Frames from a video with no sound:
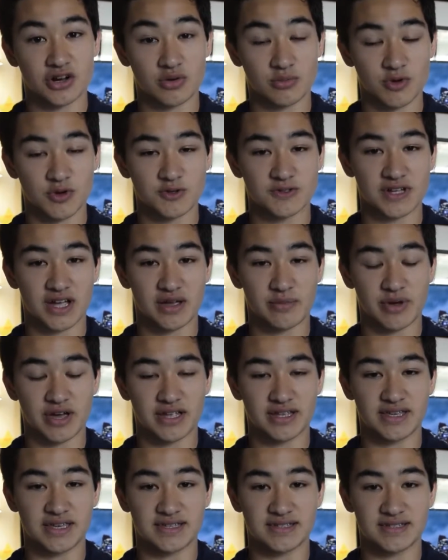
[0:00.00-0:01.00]
on most
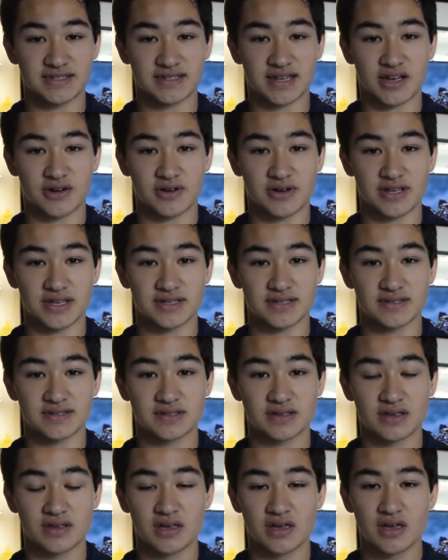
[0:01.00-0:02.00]
iPad cases
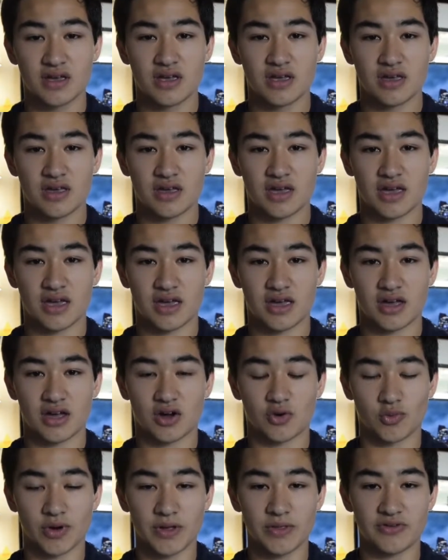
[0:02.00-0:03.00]
nowadays.
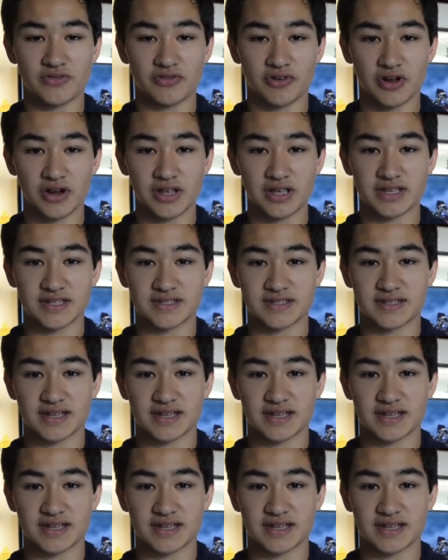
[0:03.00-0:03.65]
Around the front, it's